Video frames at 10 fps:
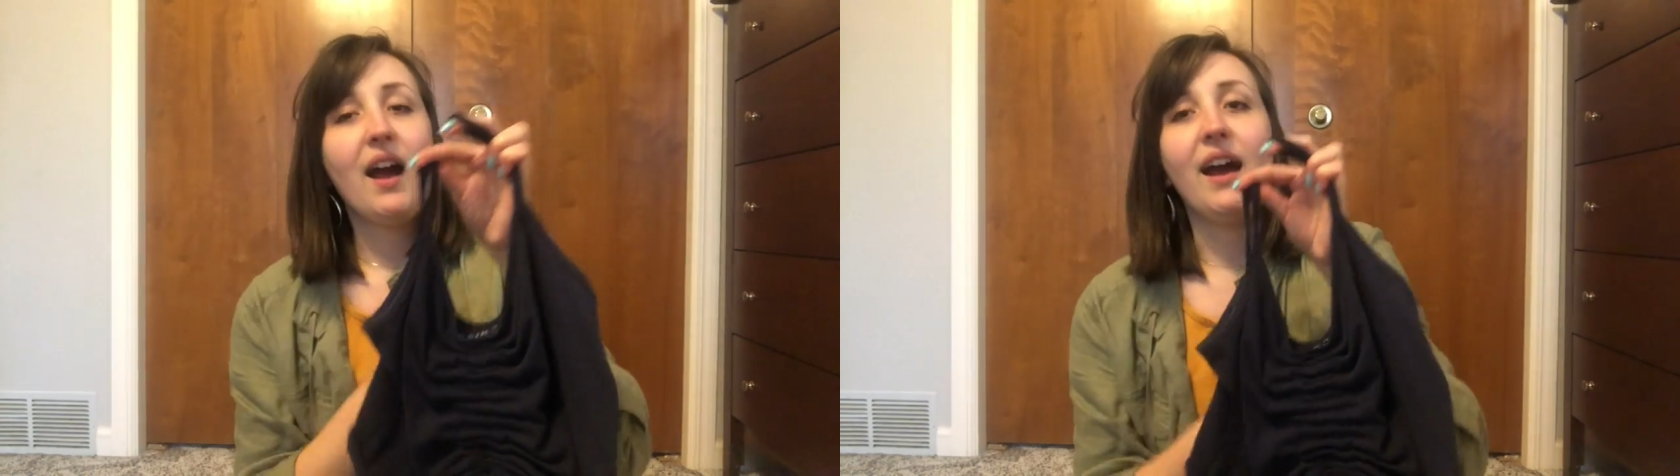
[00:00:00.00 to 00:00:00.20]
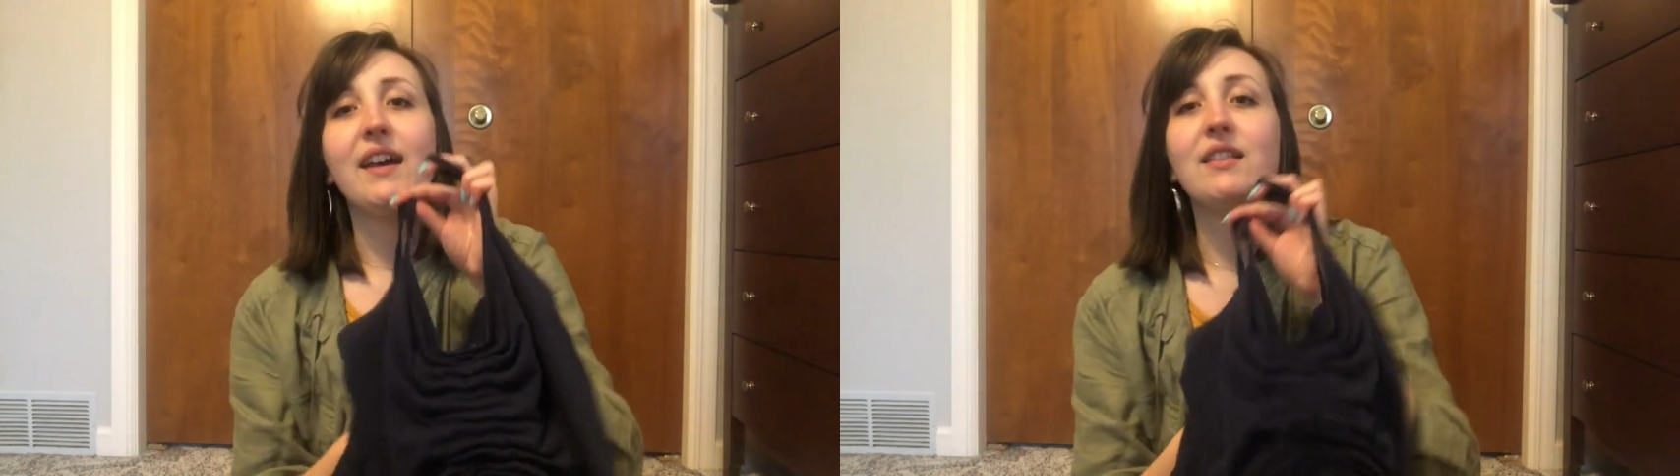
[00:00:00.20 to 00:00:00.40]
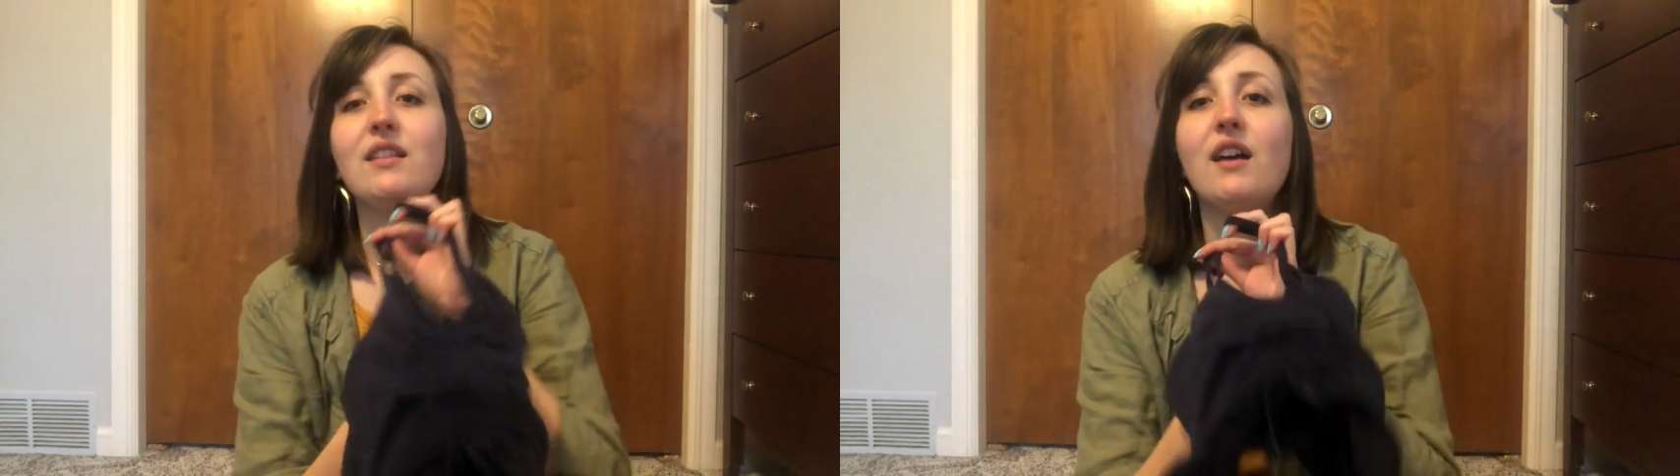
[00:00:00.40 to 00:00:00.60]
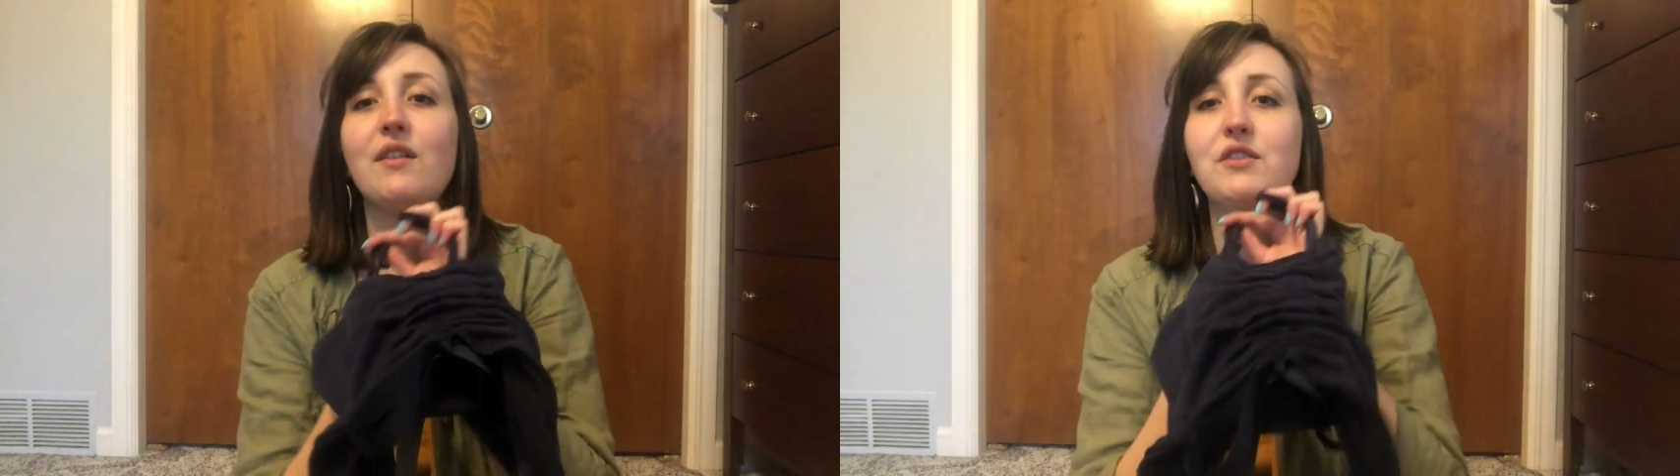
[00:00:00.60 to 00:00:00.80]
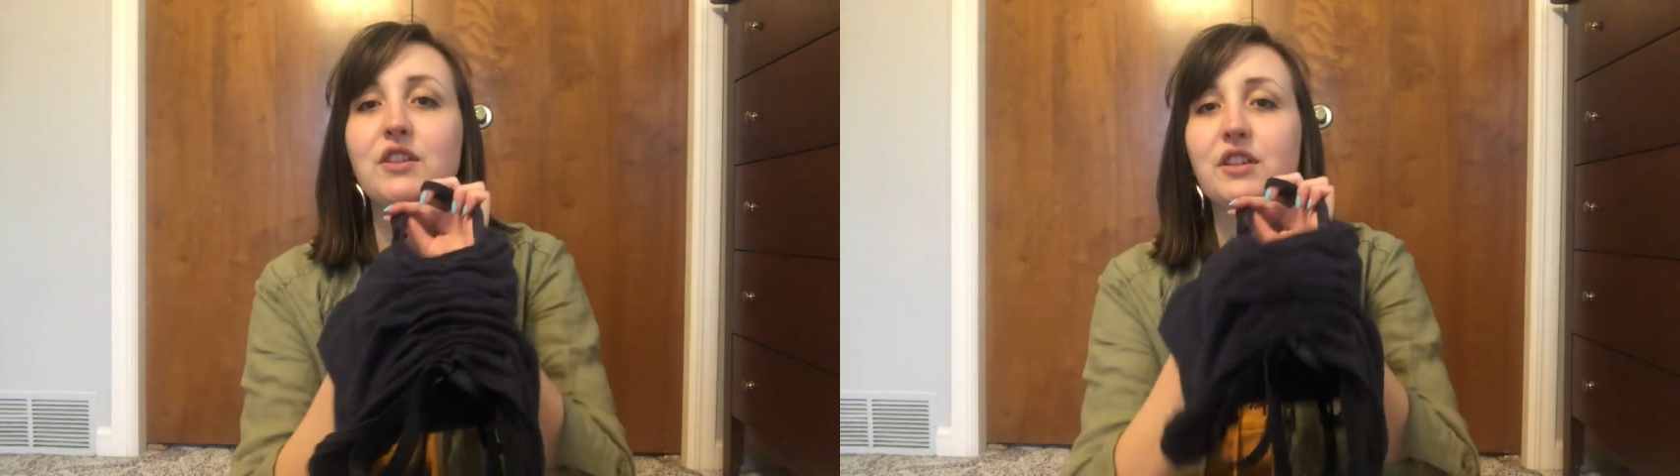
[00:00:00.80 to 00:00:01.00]
I
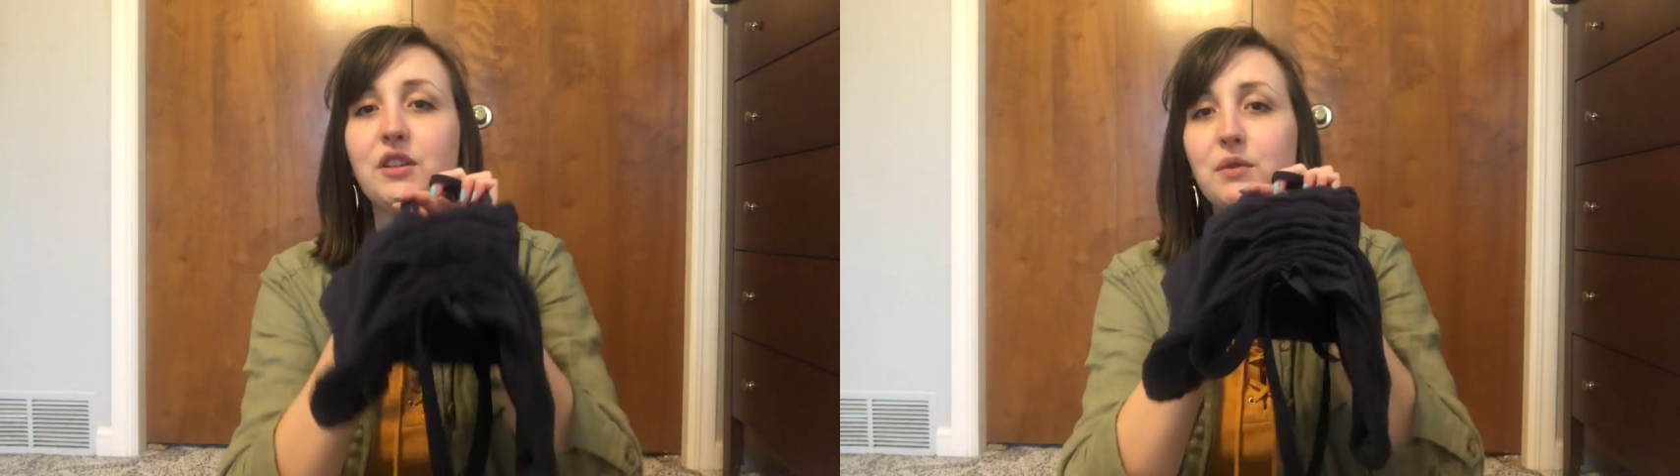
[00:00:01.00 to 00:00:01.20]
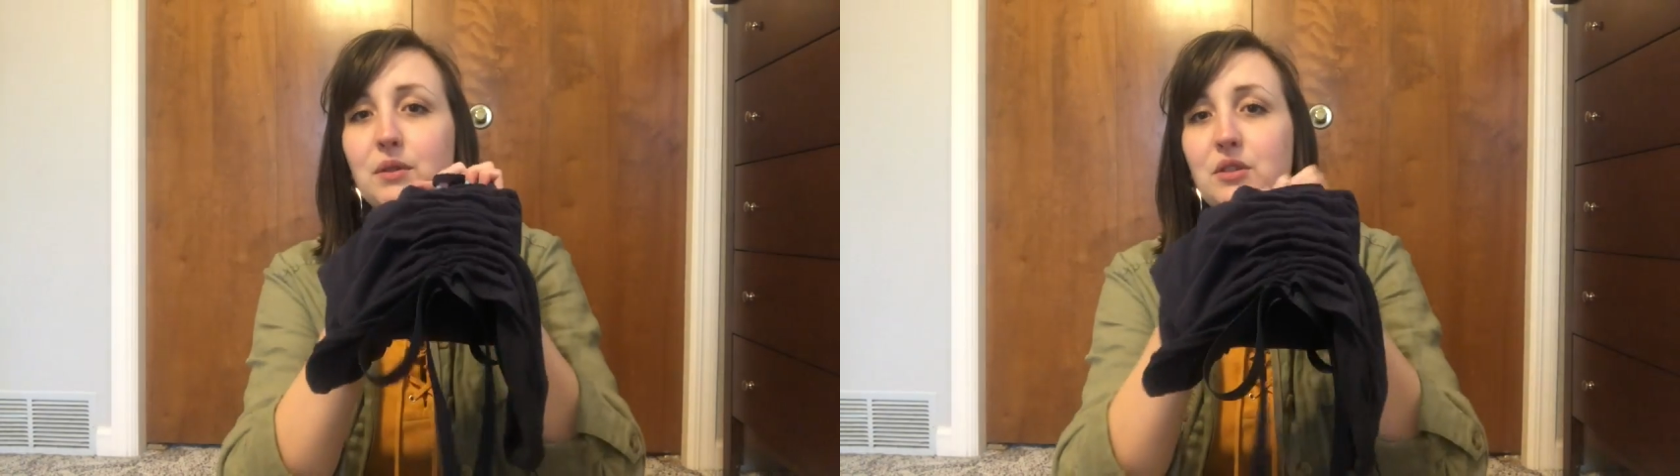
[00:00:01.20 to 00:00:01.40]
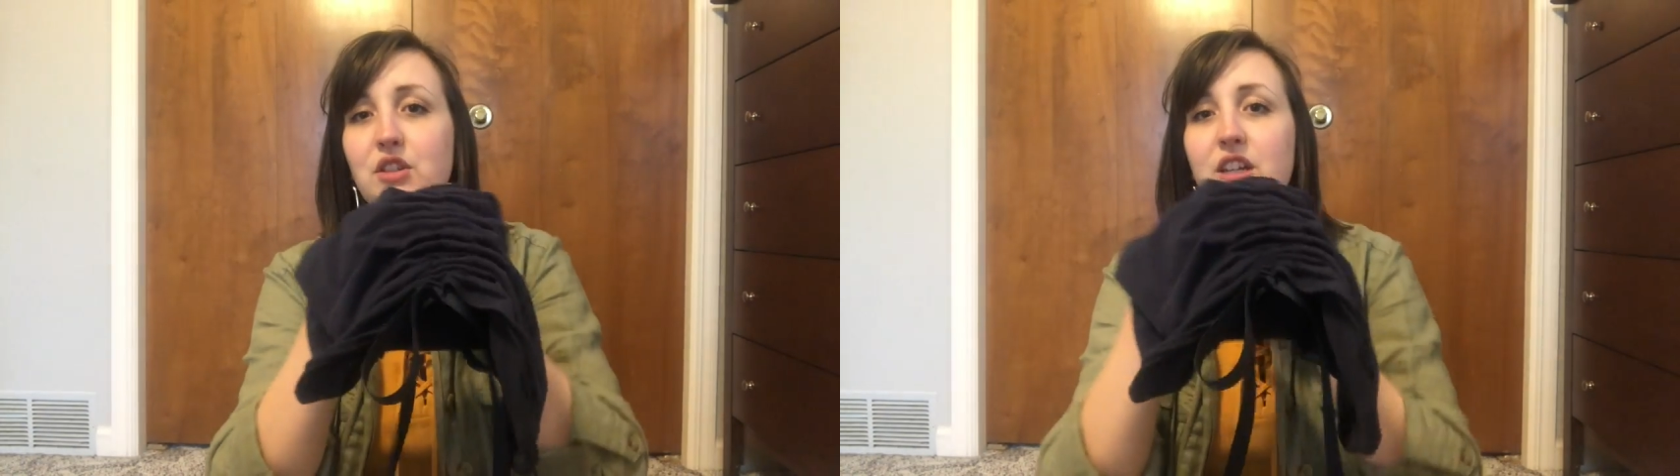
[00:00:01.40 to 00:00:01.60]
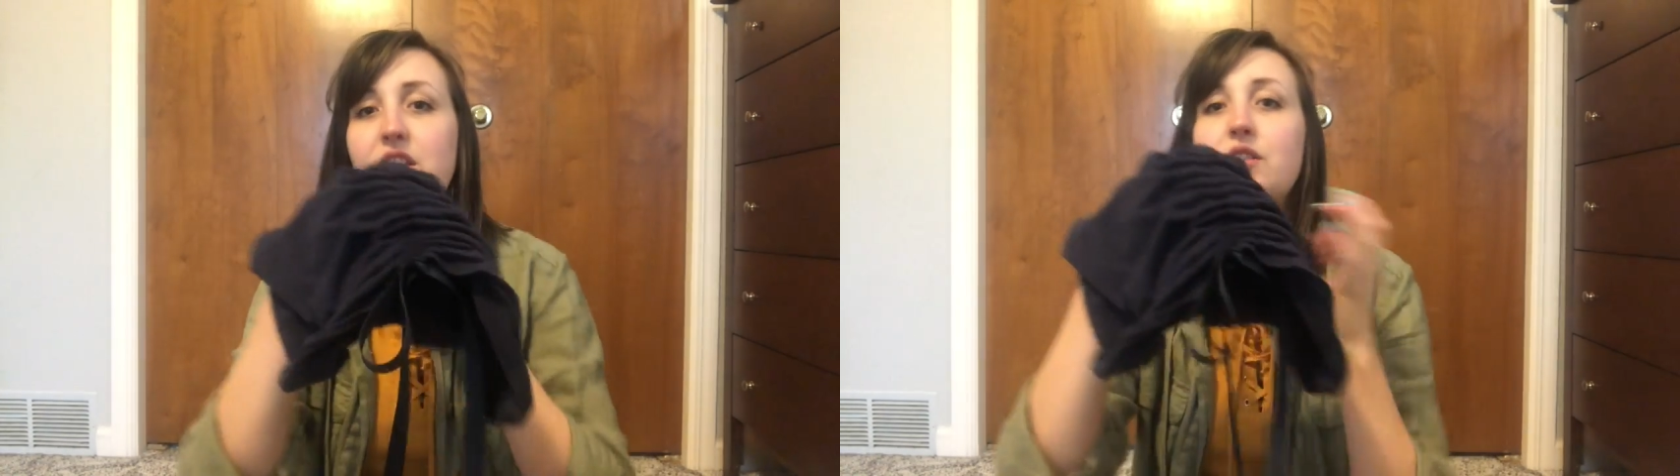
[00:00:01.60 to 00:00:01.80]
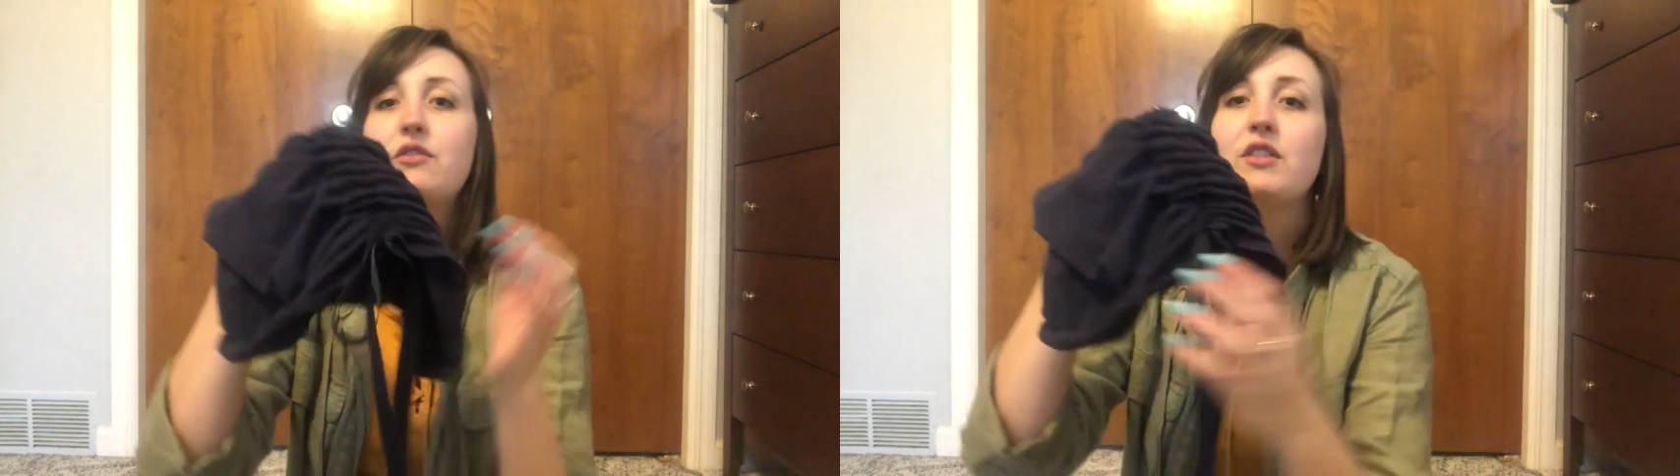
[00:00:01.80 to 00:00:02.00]
love the little ruching in
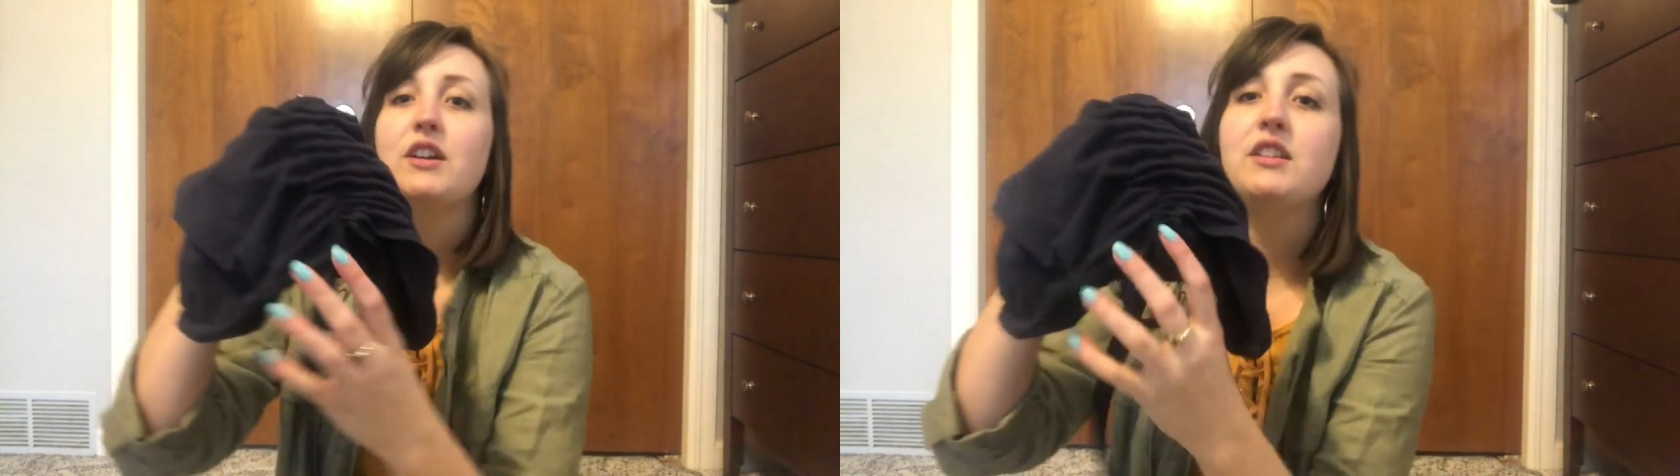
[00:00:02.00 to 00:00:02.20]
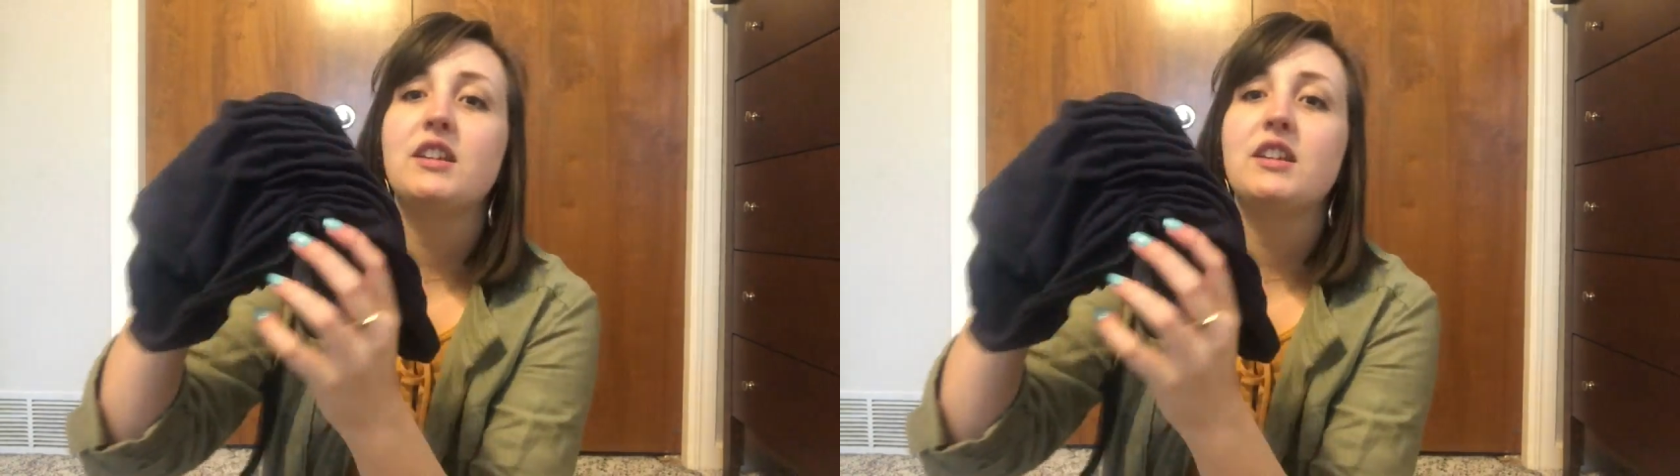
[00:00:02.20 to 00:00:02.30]
the front,